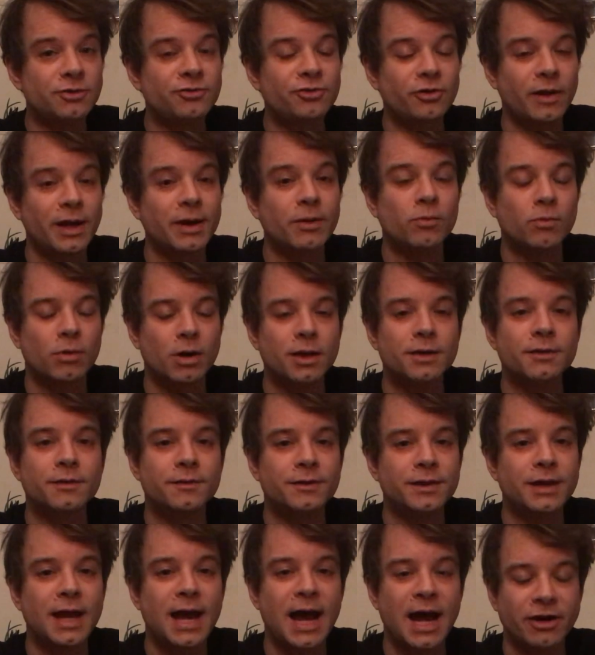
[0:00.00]
like what
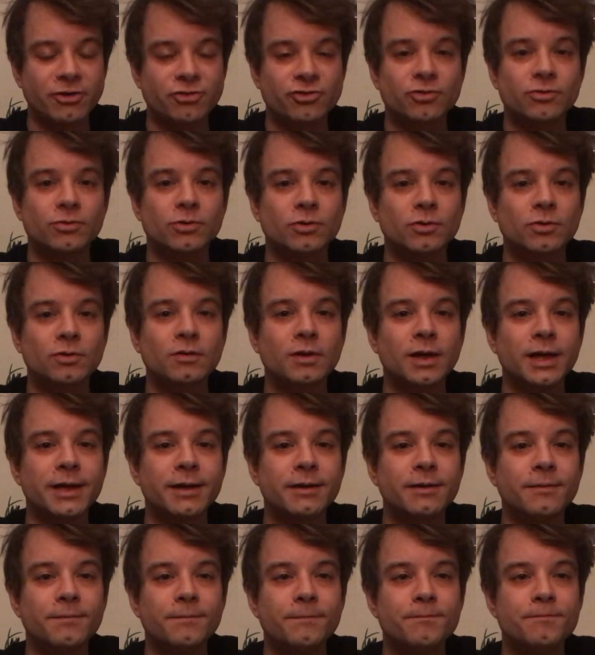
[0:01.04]
the actual
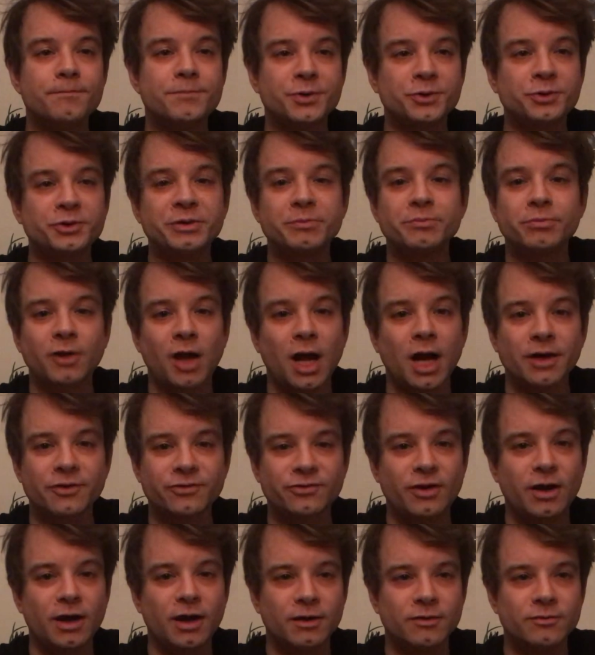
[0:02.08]
like building
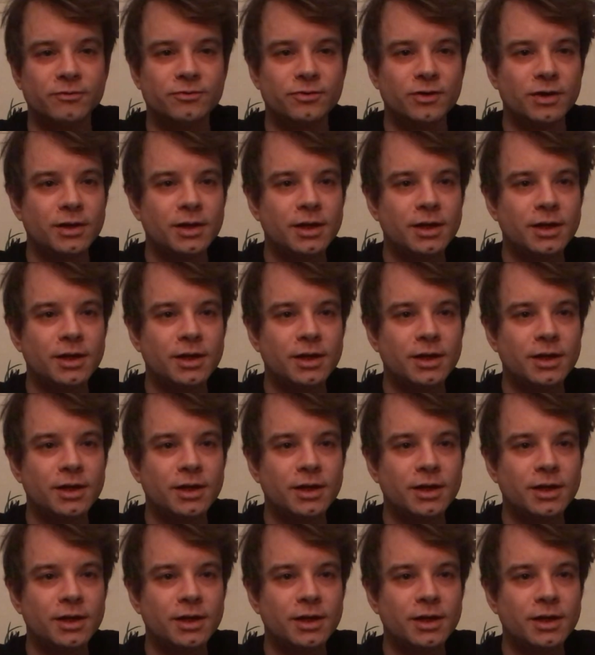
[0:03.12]
blocks of